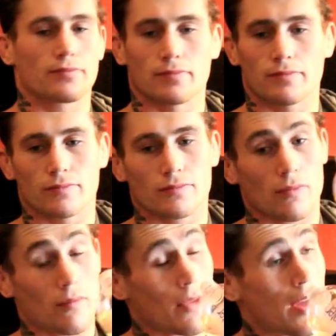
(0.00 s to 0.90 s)

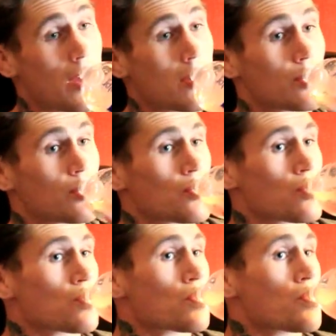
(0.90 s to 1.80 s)

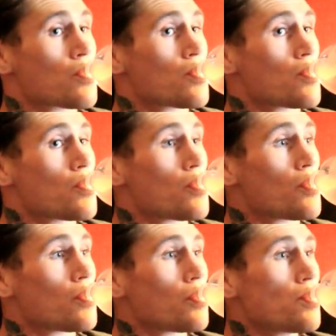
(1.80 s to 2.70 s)

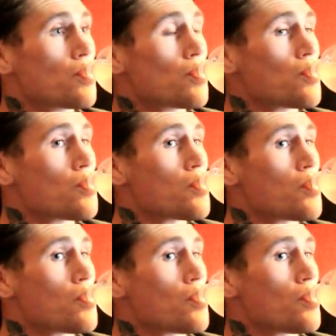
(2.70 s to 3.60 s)

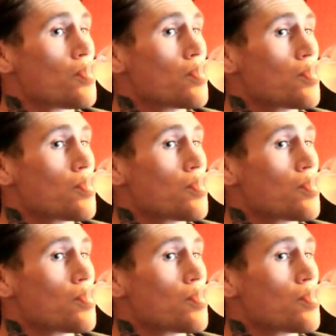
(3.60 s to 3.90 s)
(not speaking)